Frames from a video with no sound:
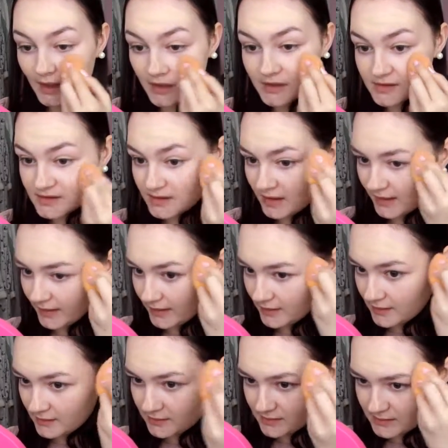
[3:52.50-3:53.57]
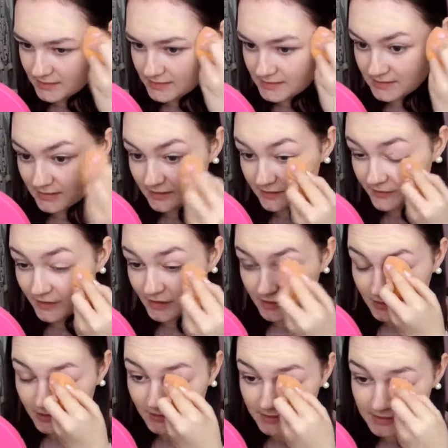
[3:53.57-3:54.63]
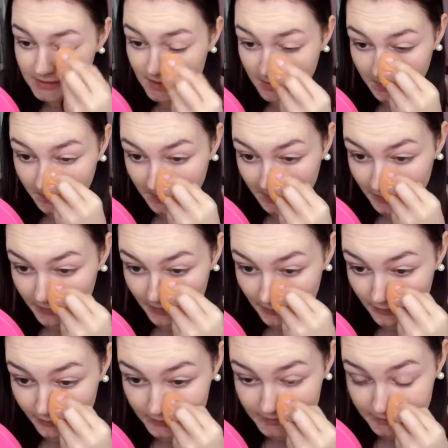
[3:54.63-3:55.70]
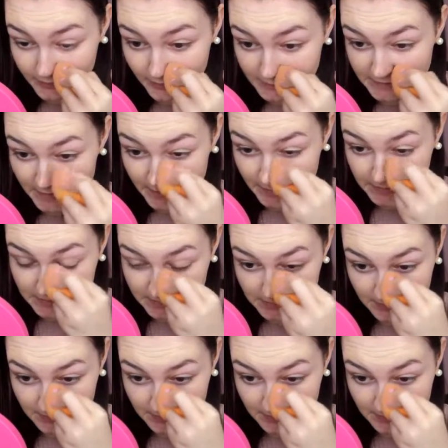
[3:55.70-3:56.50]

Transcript: It doesn't like sit funny on the skin either, which is always nice.